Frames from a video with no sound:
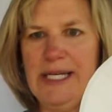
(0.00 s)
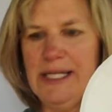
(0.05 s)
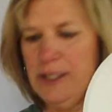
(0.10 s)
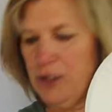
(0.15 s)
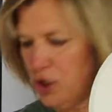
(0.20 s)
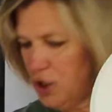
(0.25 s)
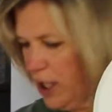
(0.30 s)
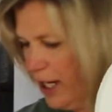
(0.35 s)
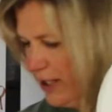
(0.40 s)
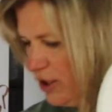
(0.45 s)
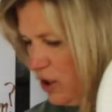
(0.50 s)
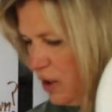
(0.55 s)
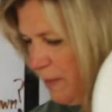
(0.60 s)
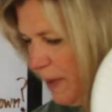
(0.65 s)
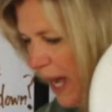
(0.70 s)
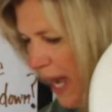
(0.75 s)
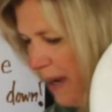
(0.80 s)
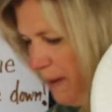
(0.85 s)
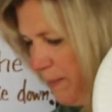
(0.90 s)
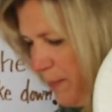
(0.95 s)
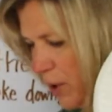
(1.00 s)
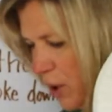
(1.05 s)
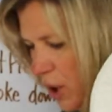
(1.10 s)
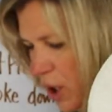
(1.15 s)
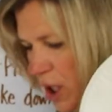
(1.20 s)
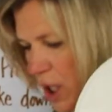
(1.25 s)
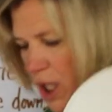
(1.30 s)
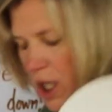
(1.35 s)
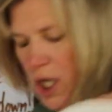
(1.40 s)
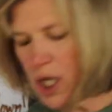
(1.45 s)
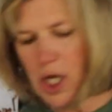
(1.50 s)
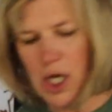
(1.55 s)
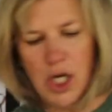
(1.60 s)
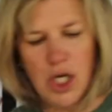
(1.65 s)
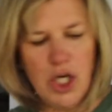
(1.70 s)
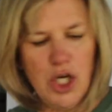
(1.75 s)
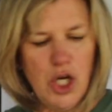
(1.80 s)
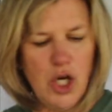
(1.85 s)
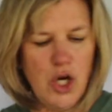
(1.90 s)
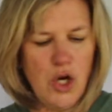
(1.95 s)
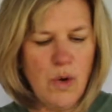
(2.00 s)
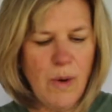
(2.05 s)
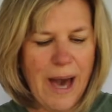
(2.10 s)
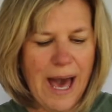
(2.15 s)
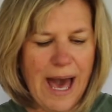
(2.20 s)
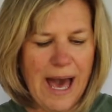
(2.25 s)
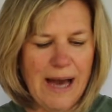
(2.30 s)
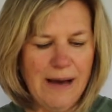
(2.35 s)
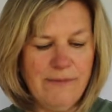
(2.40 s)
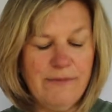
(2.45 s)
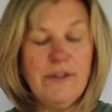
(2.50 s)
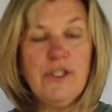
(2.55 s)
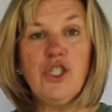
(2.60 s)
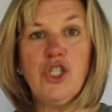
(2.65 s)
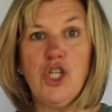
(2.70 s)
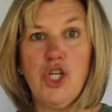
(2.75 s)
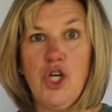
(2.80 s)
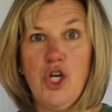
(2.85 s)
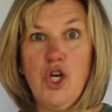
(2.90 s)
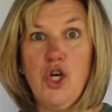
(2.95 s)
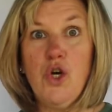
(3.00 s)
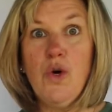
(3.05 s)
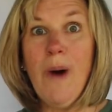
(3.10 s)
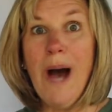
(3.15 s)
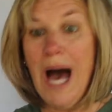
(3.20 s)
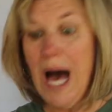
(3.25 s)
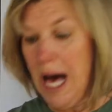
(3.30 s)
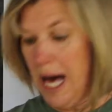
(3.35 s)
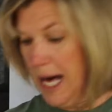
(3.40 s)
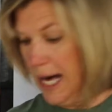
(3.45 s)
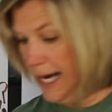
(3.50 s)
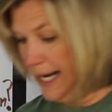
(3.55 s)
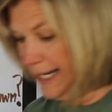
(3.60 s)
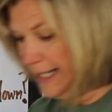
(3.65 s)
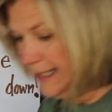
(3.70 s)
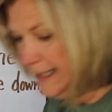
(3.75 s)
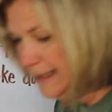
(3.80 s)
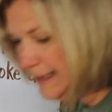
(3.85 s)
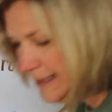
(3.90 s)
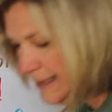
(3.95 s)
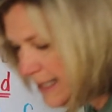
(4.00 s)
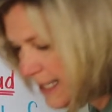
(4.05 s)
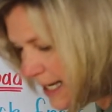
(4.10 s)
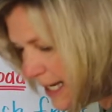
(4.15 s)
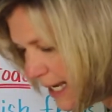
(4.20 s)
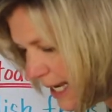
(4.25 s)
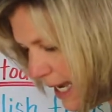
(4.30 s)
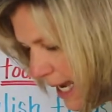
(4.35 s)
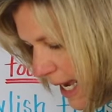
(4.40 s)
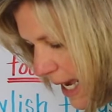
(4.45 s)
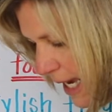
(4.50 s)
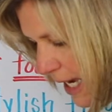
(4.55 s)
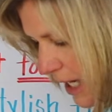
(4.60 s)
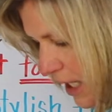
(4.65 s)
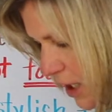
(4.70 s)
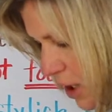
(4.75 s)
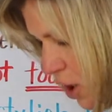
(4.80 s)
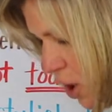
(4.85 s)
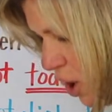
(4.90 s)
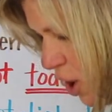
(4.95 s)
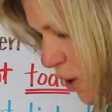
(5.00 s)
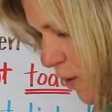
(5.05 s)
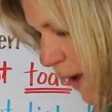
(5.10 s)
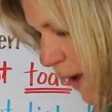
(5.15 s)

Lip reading: construction paper. You have 2 eyes. And you